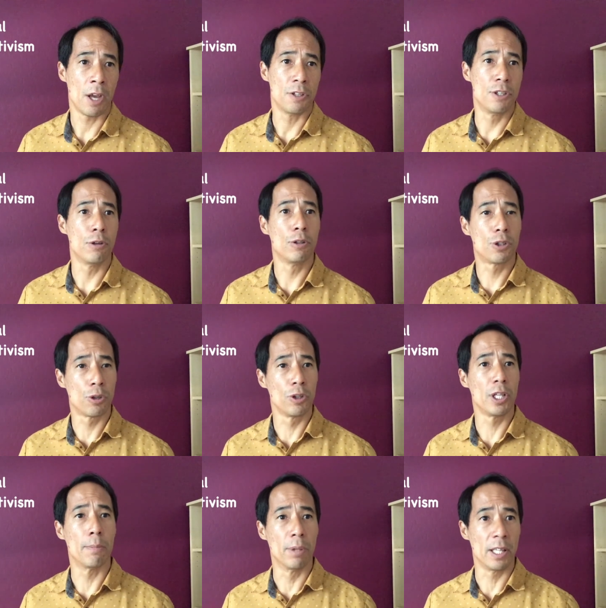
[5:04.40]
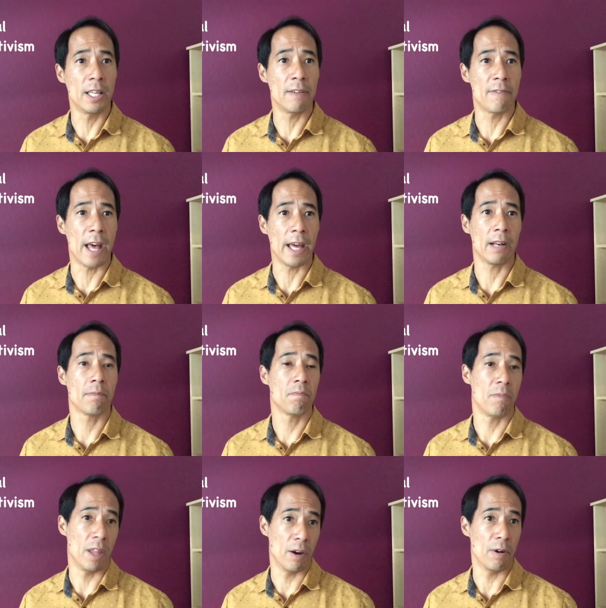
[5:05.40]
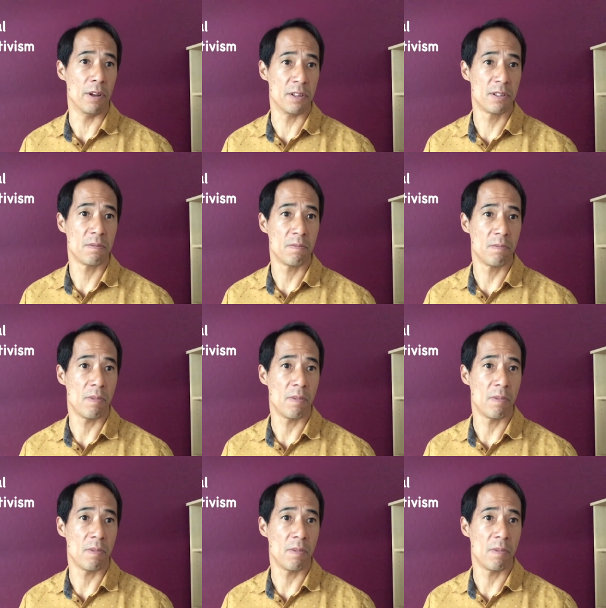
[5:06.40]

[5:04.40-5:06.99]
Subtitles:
Do you truly believe that there is